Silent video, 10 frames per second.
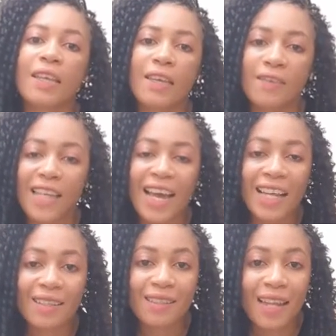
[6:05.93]
if they
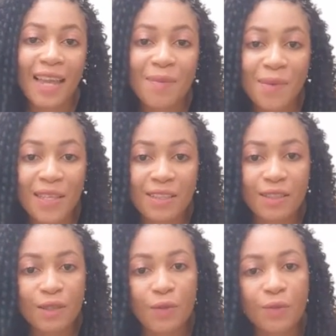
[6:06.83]
had
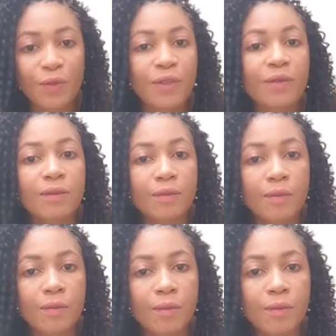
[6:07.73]
nightmares, they'll feel